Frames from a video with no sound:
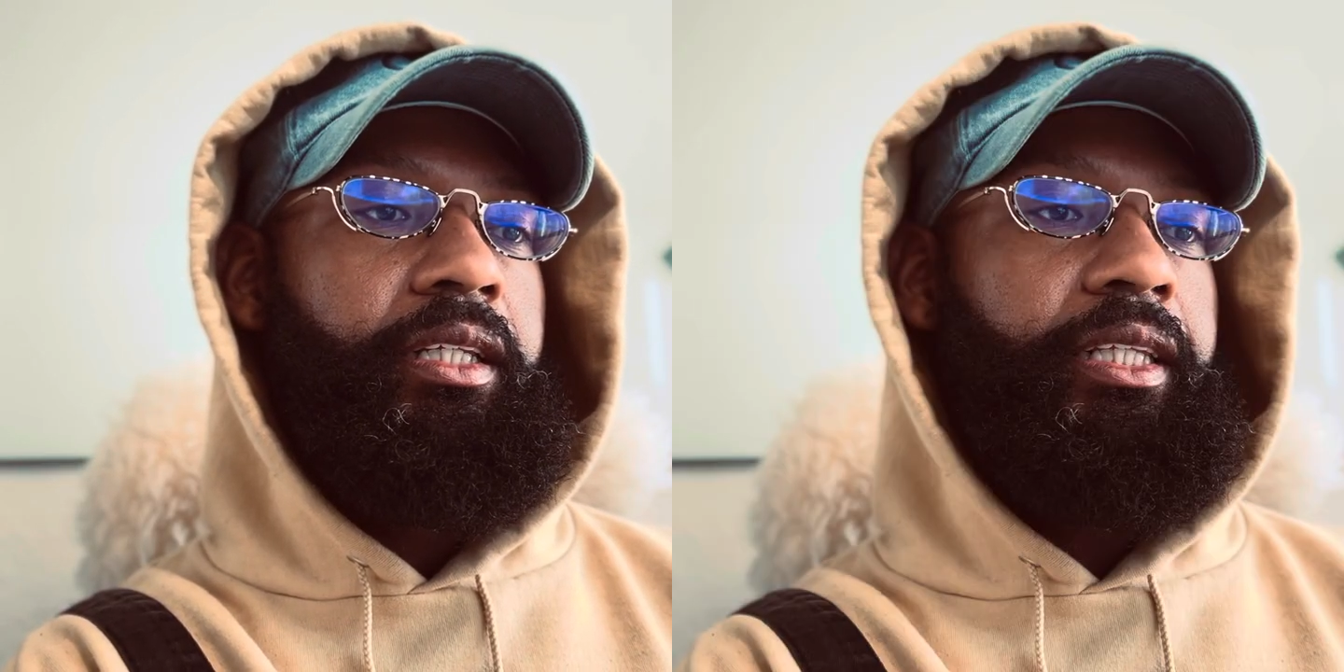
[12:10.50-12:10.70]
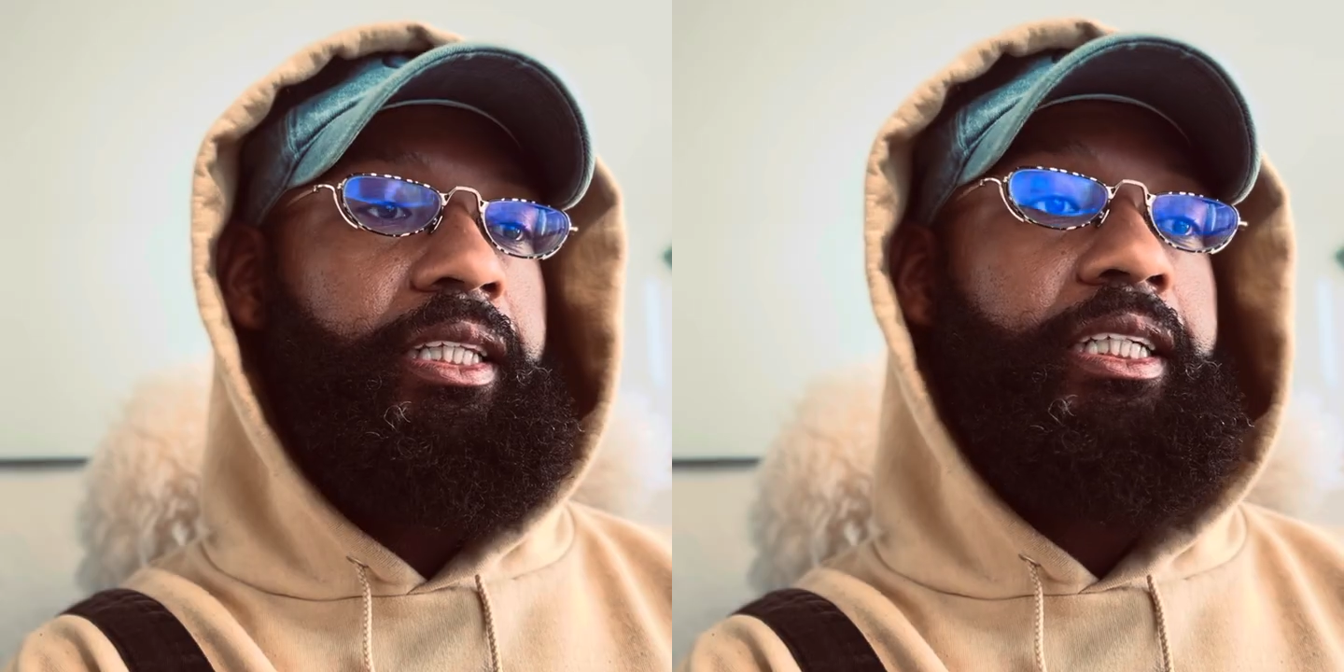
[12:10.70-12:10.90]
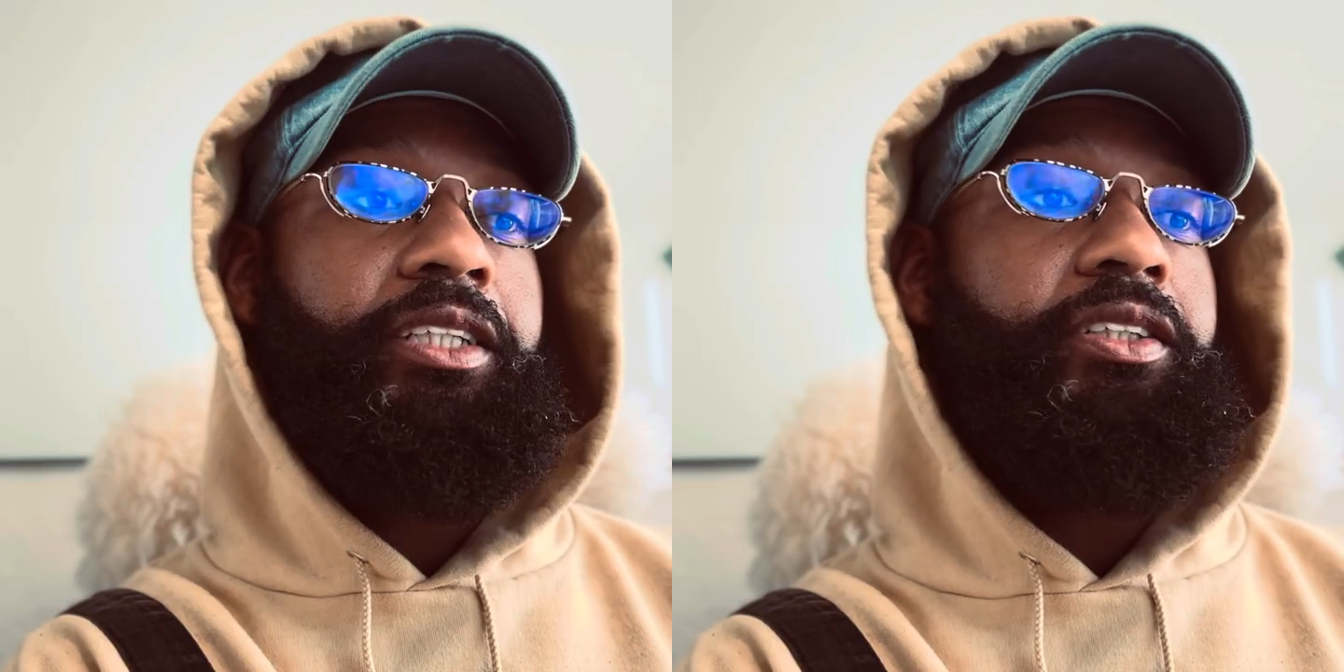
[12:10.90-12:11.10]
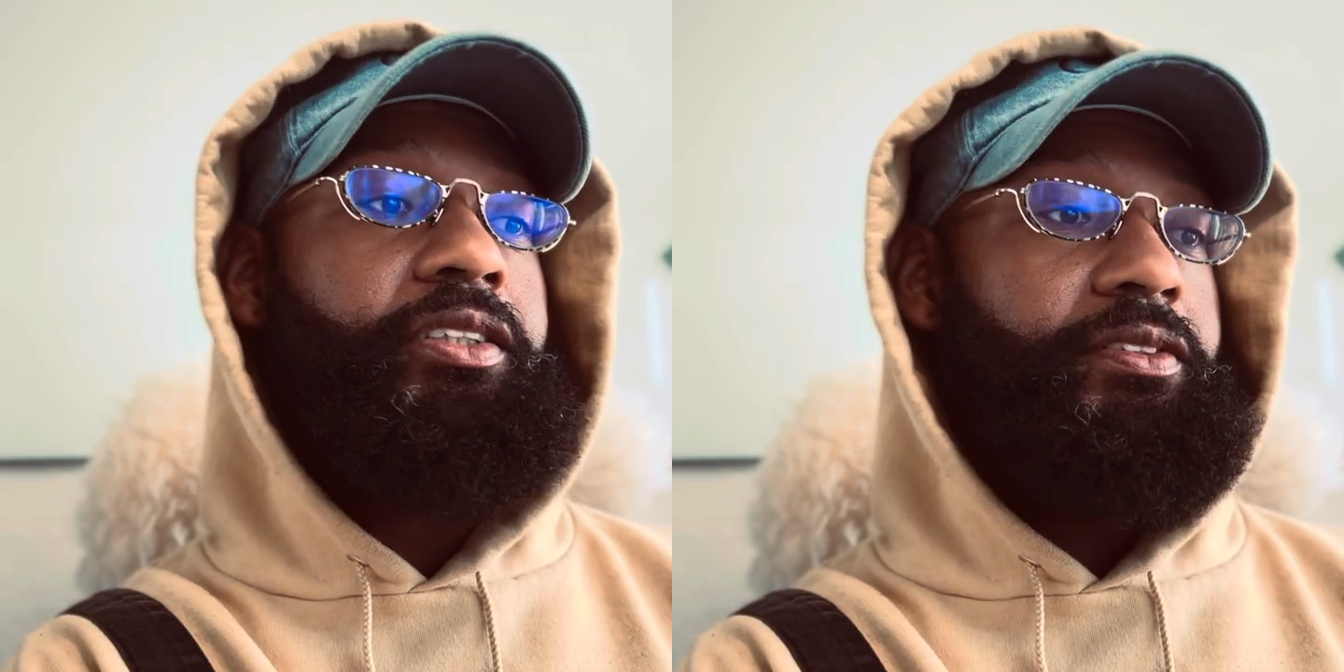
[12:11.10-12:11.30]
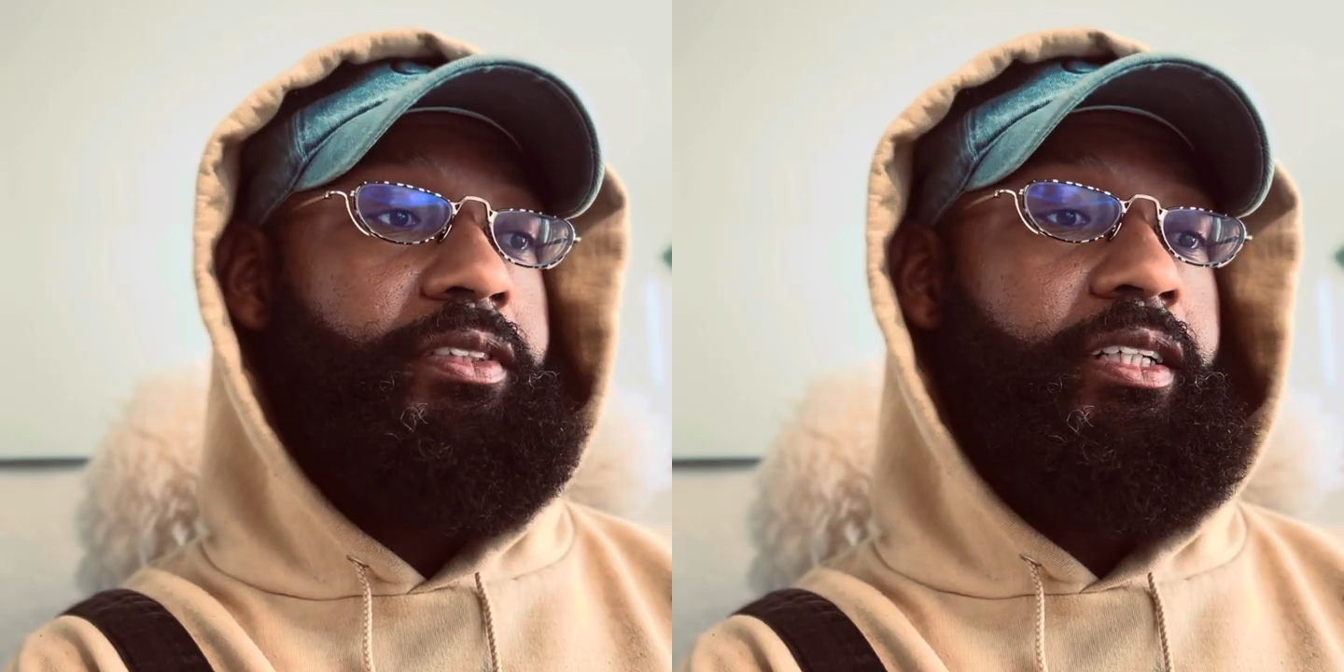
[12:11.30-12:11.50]

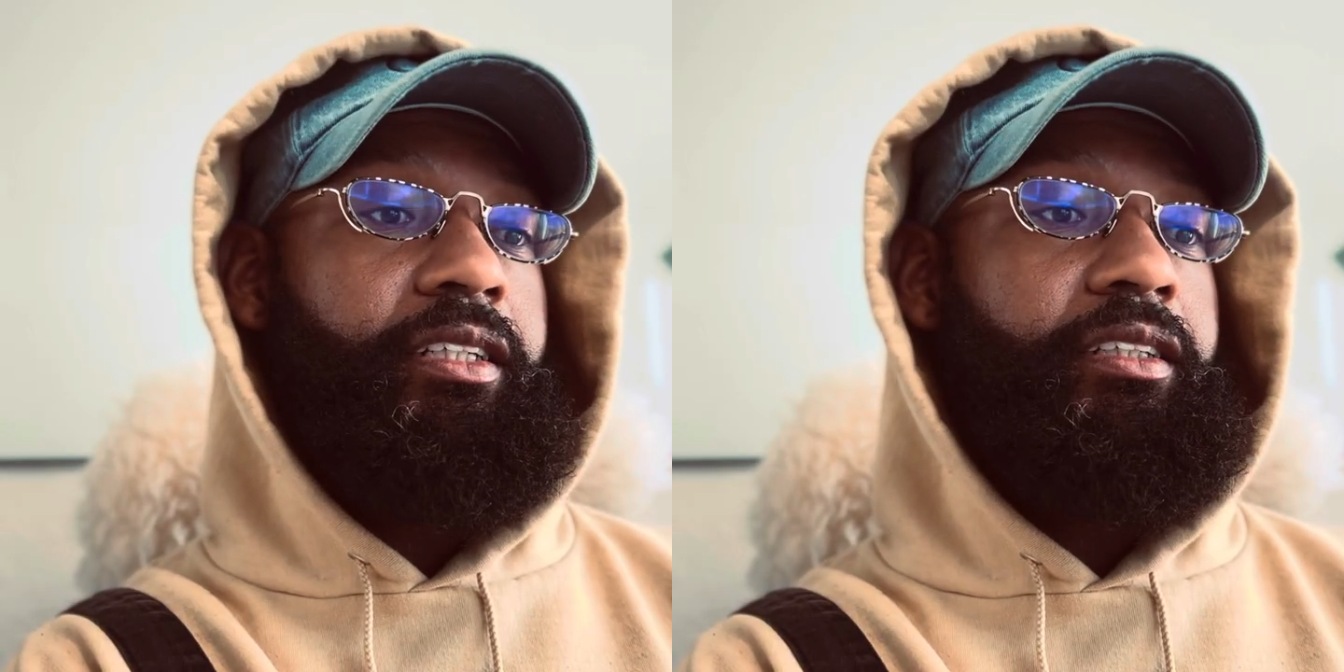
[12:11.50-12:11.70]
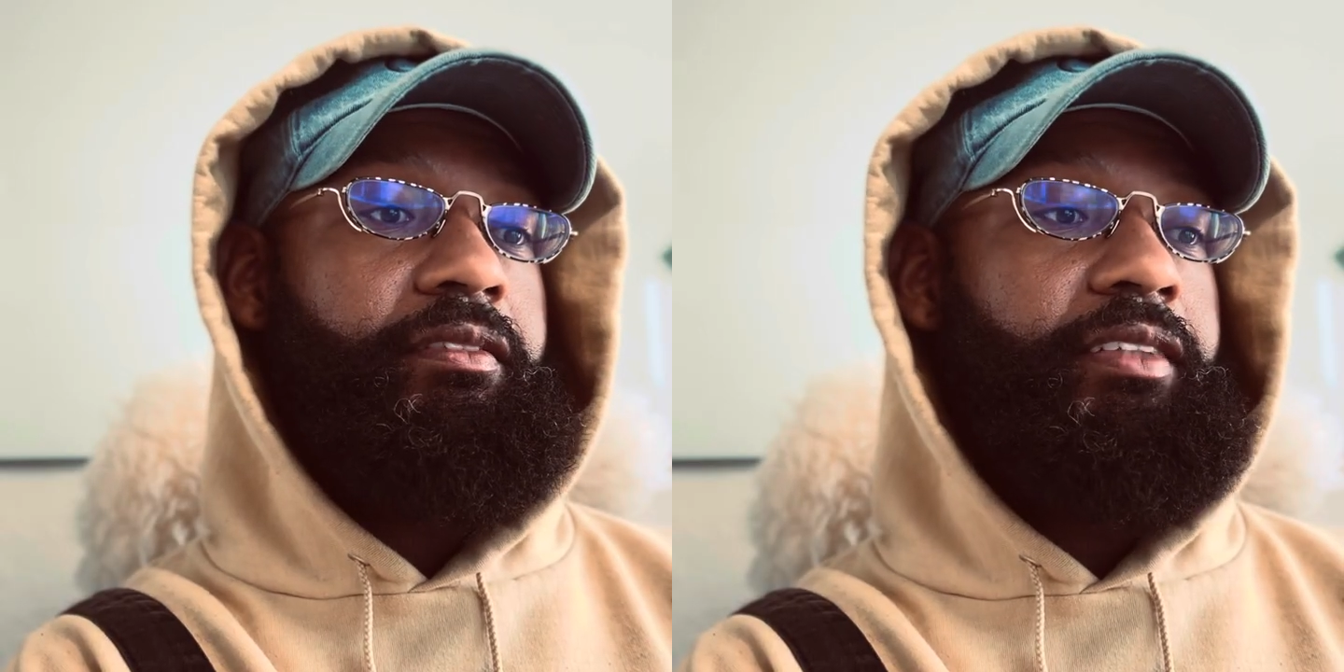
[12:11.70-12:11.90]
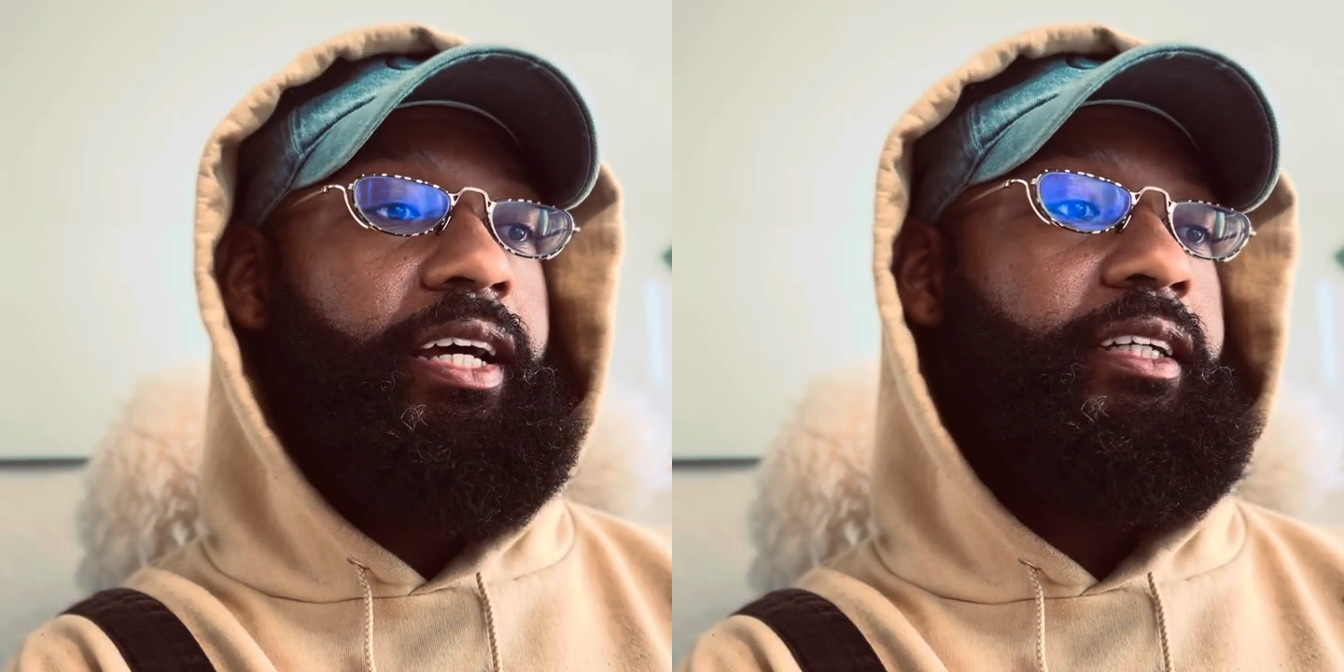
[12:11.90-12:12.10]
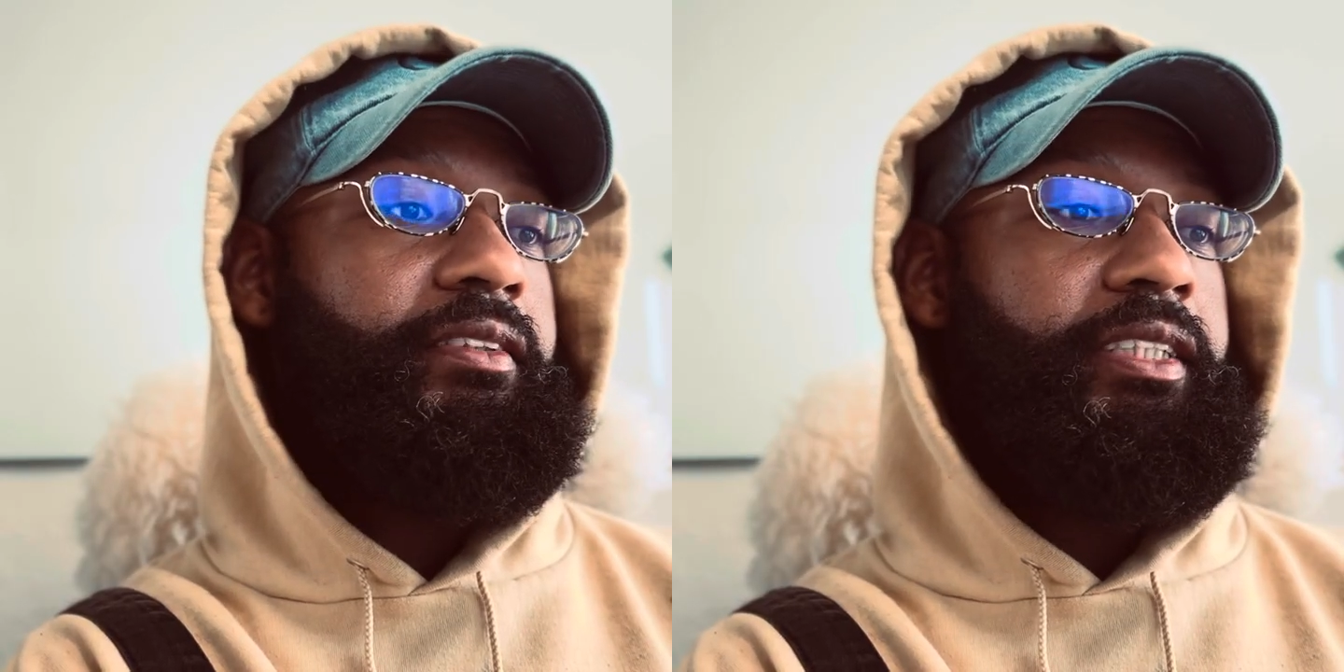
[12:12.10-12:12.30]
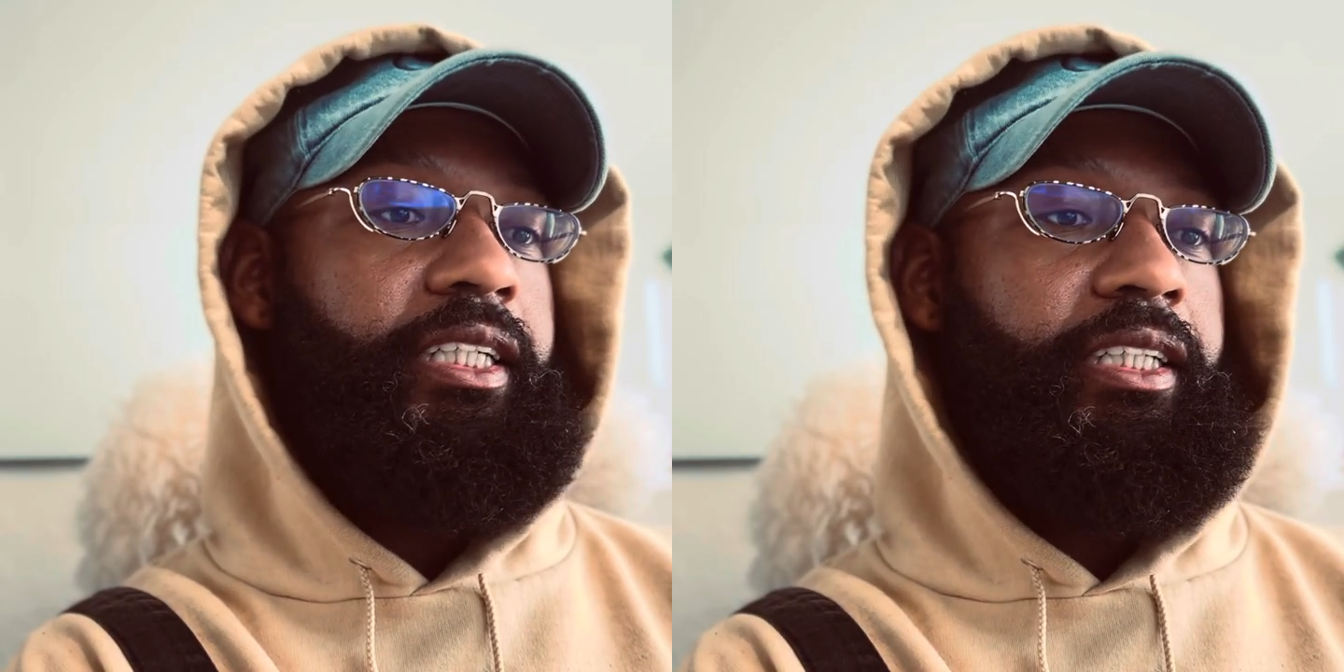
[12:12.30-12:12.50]
liters of diarrhea,